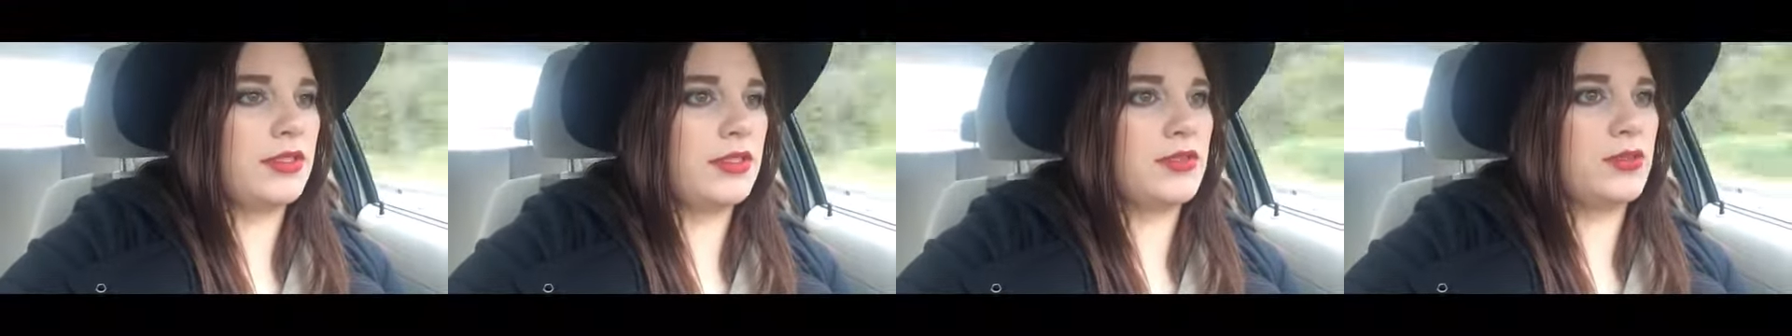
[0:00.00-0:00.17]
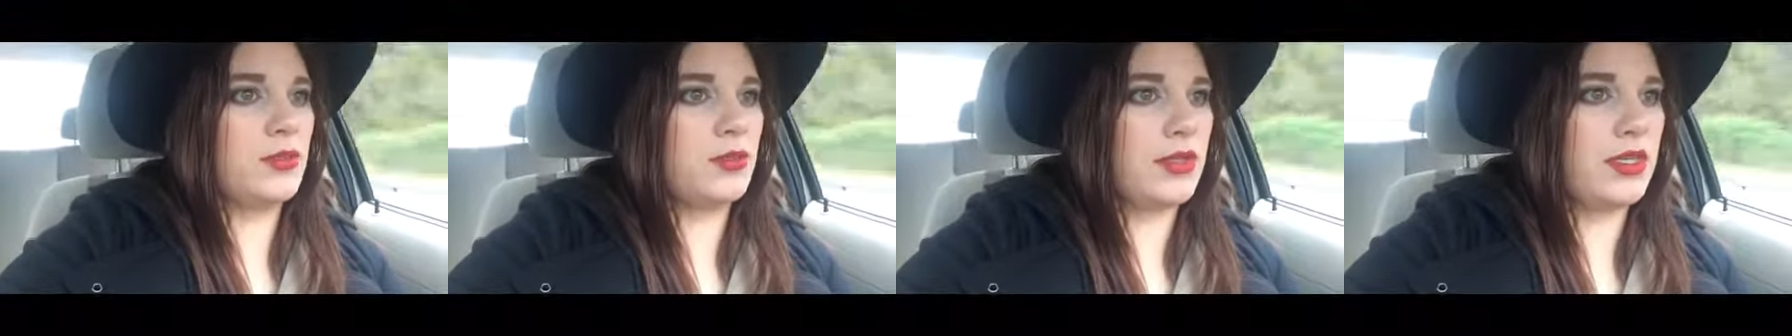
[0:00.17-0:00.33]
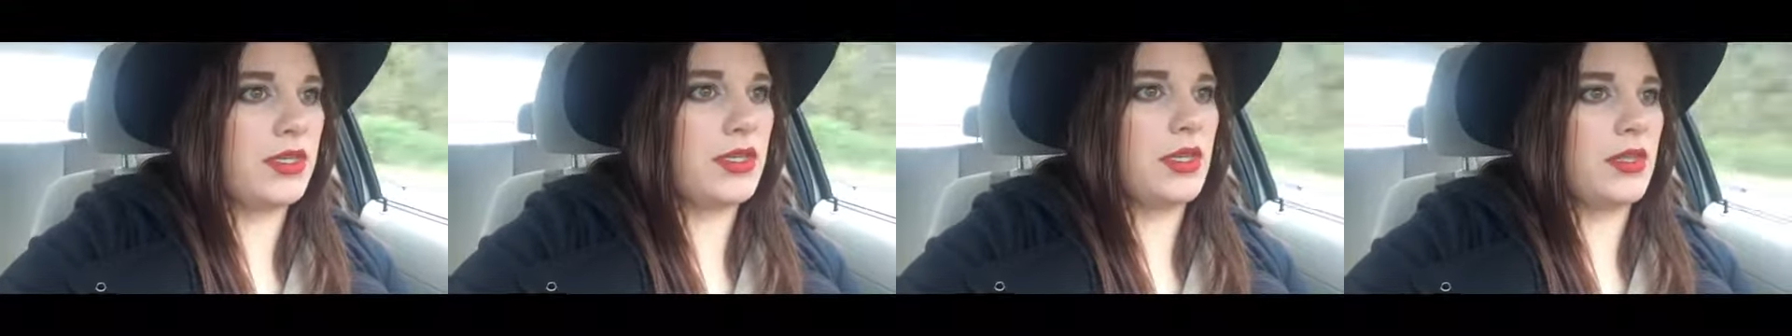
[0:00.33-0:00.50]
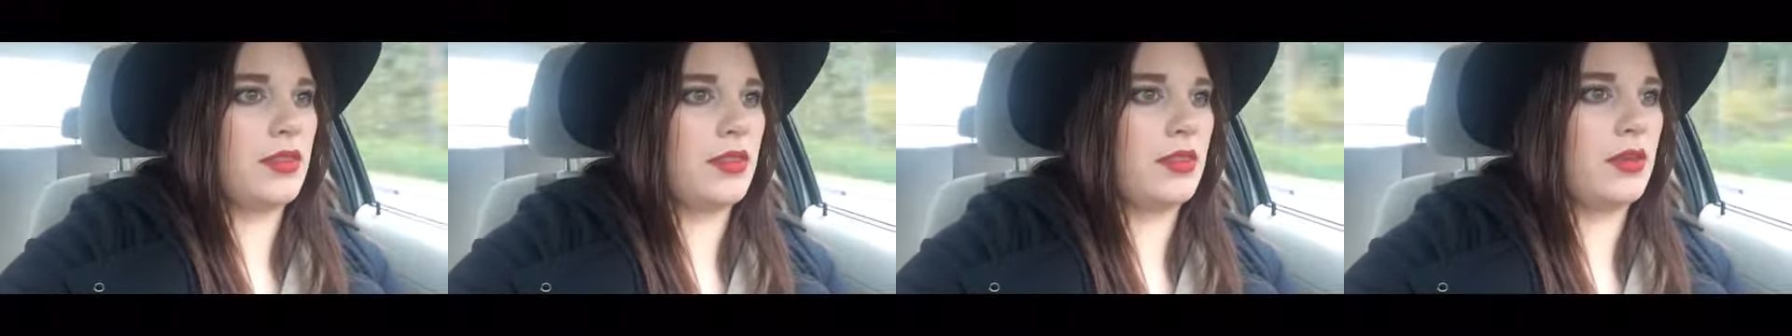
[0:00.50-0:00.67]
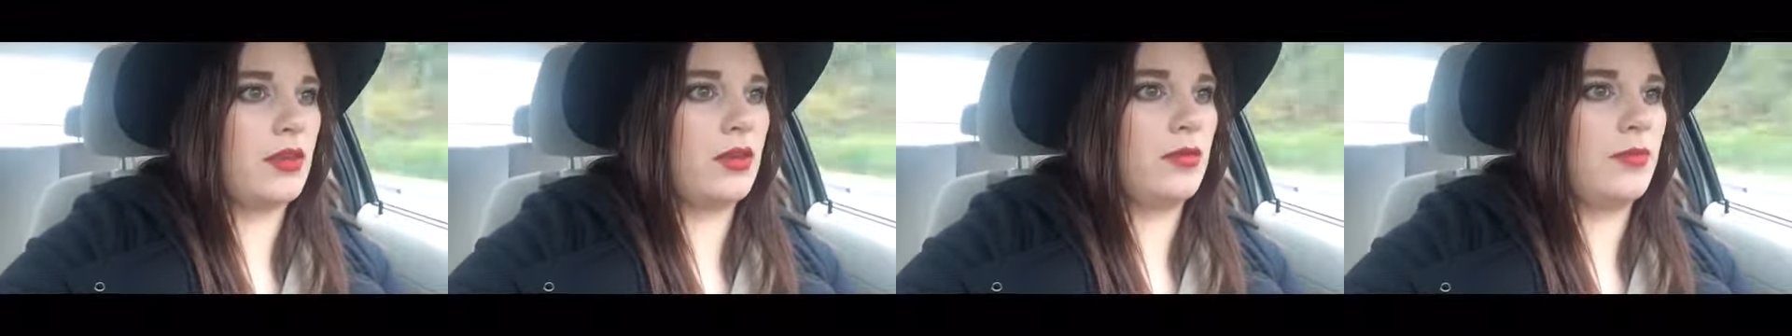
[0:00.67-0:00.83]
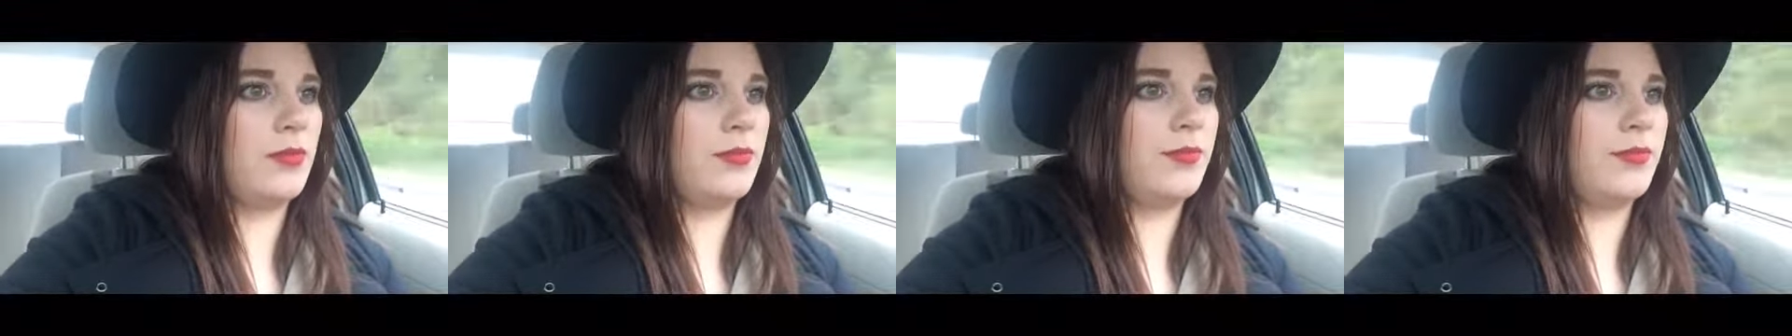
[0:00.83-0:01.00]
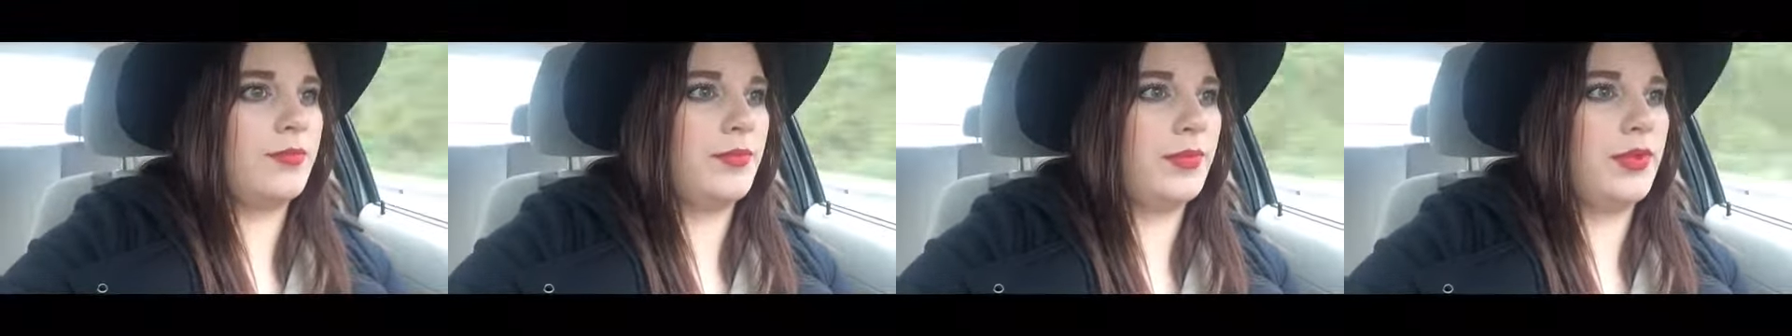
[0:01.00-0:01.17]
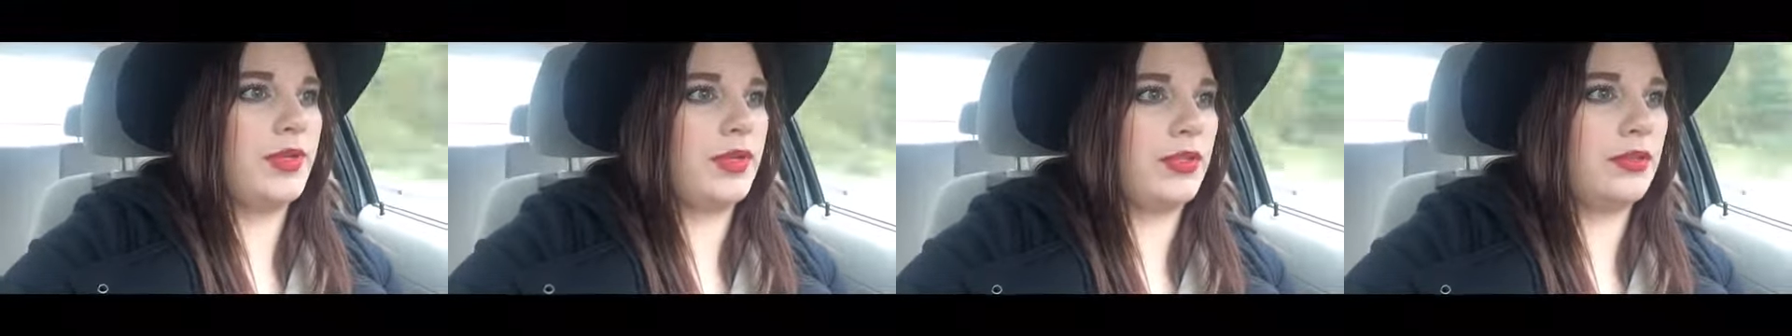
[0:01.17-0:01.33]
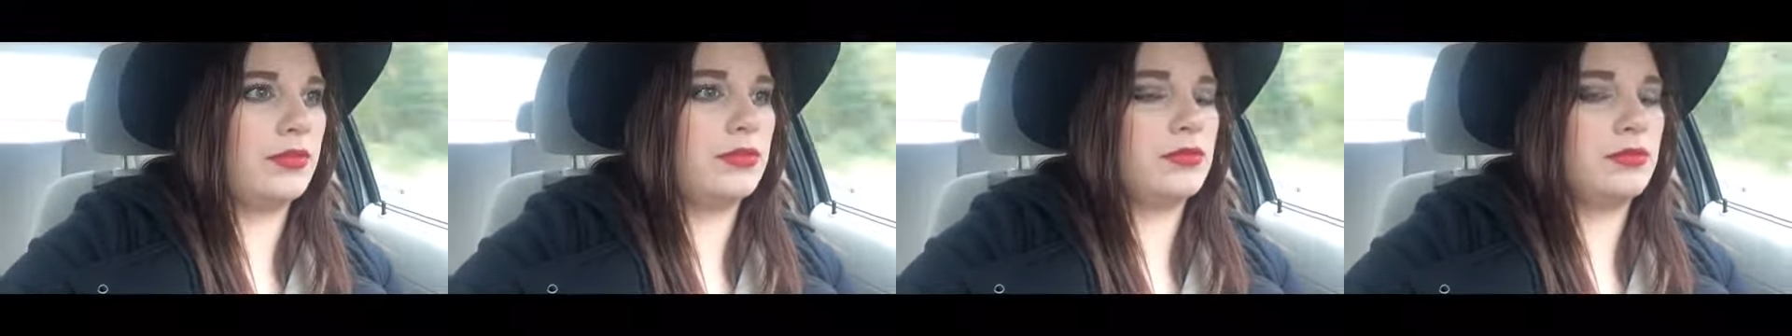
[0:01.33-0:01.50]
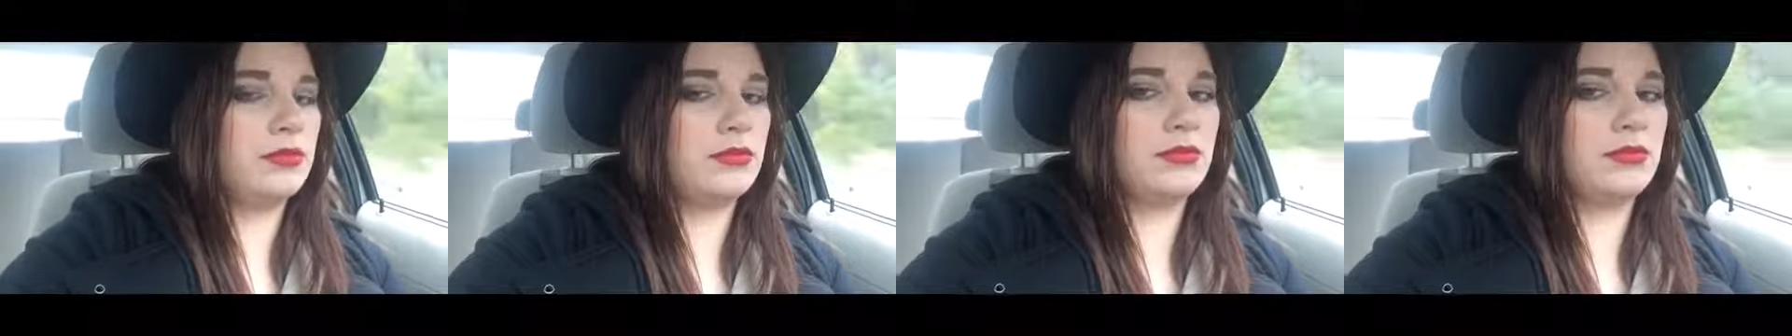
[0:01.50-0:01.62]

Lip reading: this weekend, though, but